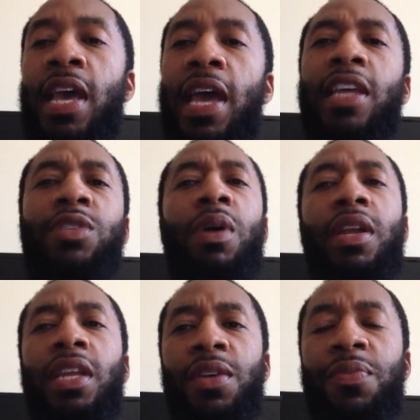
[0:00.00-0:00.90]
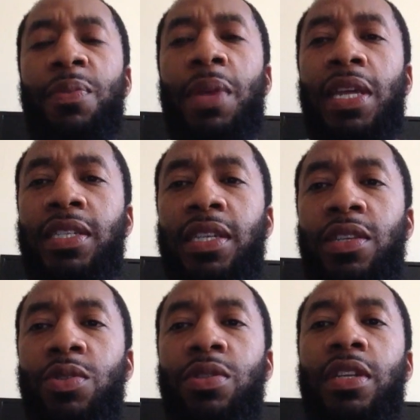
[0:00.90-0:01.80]
And that's why the information
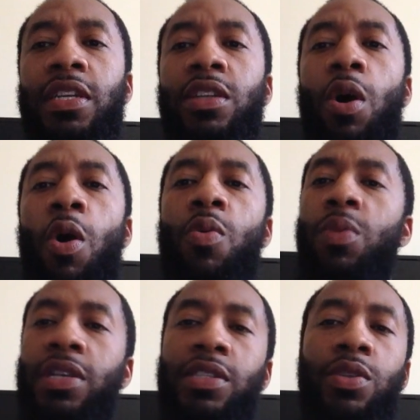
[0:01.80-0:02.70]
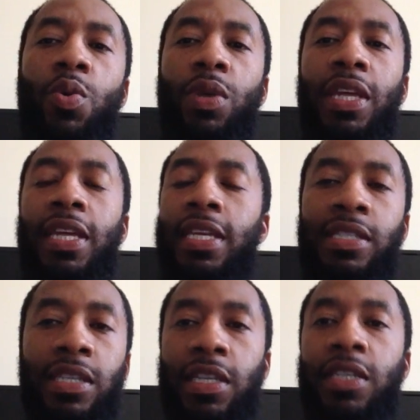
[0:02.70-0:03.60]
usually is always so
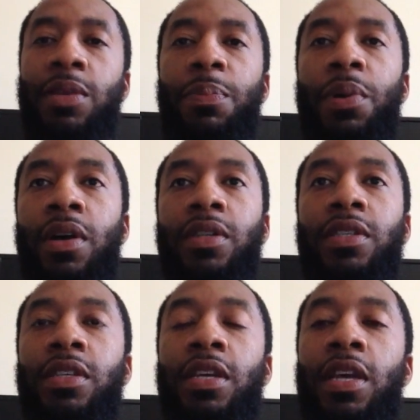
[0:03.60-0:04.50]
easily debunked,